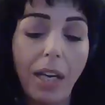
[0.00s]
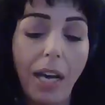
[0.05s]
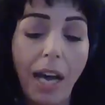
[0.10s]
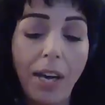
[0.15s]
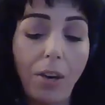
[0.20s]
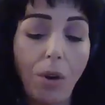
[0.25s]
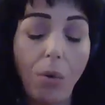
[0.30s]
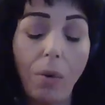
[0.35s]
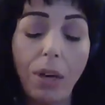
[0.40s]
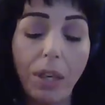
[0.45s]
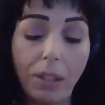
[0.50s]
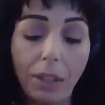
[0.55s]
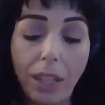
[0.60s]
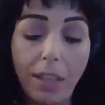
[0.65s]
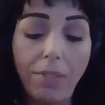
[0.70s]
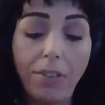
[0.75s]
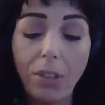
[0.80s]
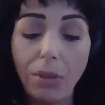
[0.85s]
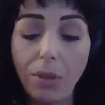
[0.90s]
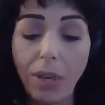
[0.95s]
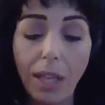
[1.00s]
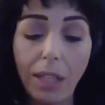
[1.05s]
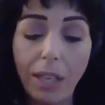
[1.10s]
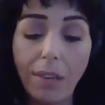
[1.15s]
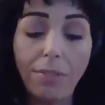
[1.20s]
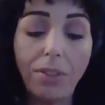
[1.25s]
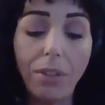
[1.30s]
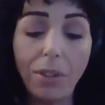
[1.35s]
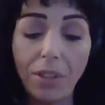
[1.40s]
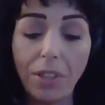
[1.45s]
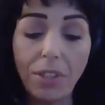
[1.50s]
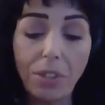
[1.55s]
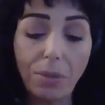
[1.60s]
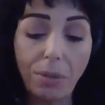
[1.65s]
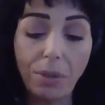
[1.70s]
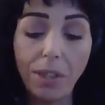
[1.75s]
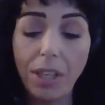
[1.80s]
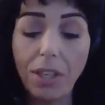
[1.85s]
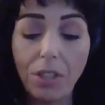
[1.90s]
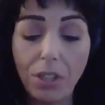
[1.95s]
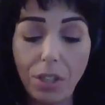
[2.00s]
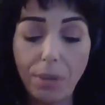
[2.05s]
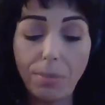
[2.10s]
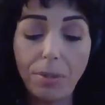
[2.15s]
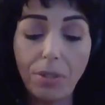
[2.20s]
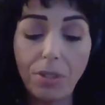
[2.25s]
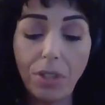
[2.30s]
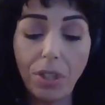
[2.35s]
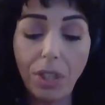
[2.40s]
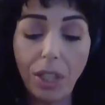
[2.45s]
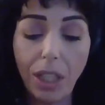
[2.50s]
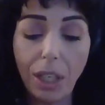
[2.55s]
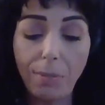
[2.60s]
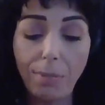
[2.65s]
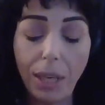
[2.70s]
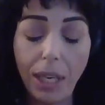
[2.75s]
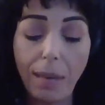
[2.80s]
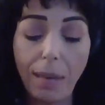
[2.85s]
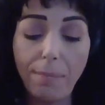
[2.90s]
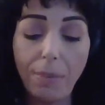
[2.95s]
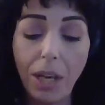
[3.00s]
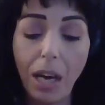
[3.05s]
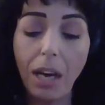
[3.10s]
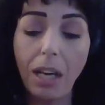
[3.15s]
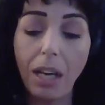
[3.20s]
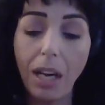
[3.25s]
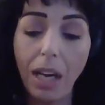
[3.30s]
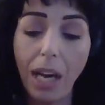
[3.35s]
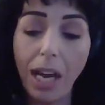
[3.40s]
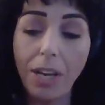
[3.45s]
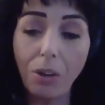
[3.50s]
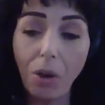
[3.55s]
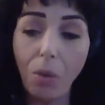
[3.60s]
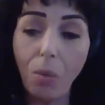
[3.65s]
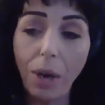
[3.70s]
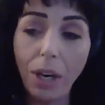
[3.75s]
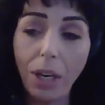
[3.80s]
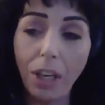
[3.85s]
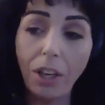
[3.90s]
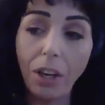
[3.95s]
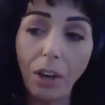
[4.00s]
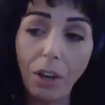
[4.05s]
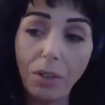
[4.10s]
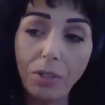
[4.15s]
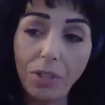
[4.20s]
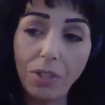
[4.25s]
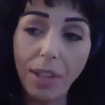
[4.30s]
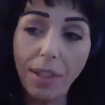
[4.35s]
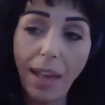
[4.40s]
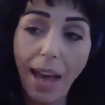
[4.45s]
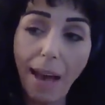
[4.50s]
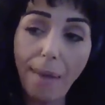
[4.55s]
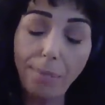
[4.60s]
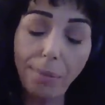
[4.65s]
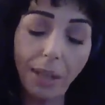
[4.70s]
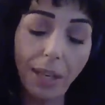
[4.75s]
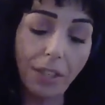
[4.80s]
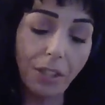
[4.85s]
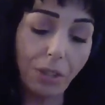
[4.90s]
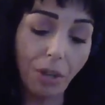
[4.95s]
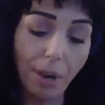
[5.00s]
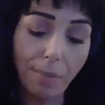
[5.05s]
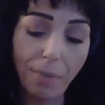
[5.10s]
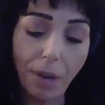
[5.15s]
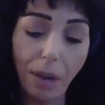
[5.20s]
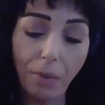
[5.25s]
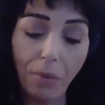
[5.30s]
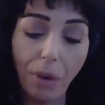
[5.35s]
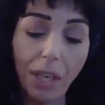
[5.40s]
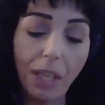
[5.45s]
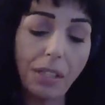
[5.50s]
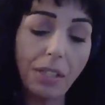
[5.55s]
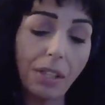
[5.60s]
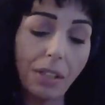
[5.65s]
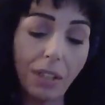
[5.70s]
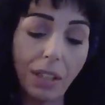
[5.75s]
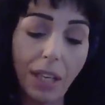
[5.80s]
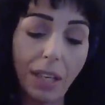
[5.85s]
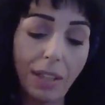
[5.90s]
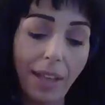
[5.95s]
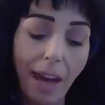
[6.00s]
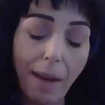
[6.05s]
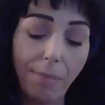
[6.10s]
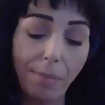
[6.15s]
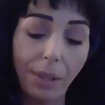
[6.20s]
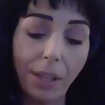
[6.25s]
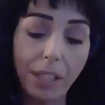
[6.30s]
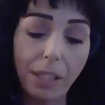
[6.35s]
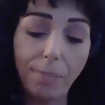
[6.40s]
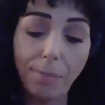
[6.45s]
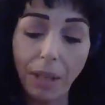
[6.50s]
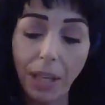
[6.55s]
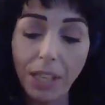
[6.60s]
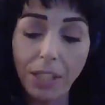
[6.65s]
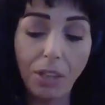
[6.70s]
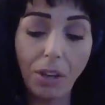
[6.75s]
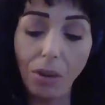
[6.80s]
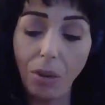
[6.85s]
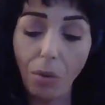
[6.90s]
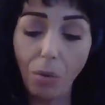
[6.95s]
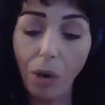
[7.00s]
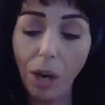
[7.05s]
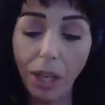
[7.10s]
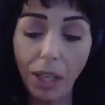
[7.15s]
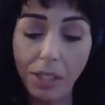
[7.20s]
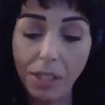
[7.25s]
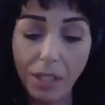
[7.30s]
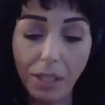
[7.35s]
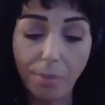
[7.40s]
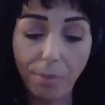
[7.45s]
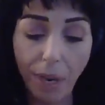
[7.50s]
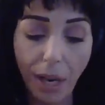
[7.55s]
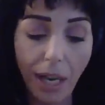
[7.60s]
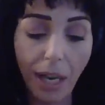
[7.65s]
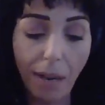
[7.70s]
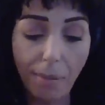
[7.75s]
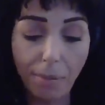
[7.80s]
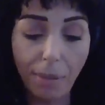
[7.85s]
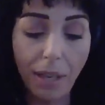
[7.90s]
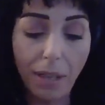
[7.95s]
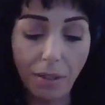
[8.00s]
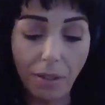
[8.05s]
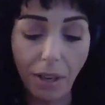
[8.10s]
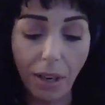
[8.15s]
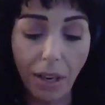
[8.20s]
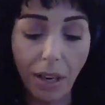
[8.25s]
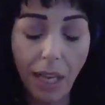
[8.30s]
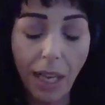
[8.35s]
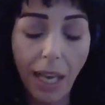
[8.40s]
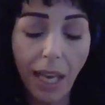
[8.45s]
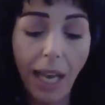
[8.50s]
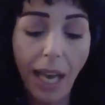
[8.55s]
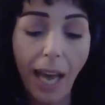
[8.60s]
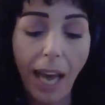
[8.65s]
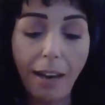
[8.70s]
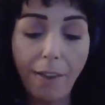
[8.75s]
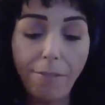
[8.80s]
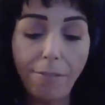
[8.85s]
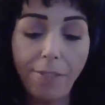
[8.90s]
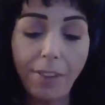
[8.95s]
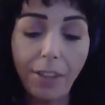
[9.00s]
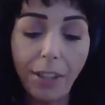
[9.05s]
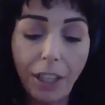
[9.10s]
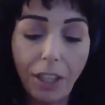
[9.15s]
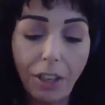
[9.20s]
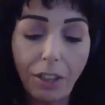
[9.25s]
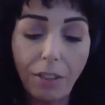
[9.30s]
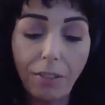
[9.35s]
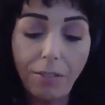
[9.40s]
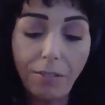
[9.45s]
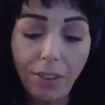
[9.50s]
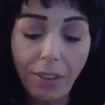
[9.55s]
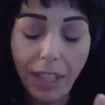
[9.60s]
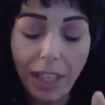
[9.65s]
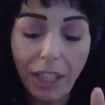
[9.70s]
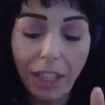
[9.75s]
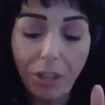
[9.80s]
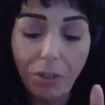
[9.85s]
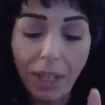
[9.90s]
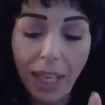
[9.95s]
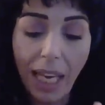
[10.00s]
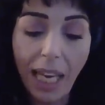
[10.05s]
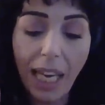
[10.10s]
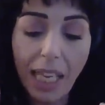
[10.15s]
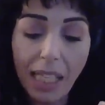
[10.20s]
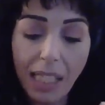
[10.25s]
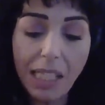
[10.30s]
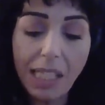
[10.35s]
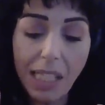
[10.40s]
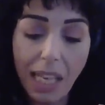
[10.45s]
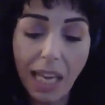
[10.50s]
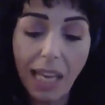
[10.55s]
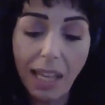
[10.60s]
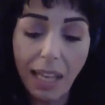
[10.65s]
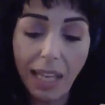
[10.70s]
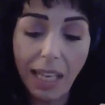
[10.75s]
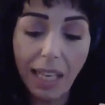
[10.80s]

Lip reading: I don't want to leave you. I love you and this relationship is good, but I'm not, I don't want to go to that place, or I'm not ready to look at that place, but I don't want us to break up either. And I feel like you can't say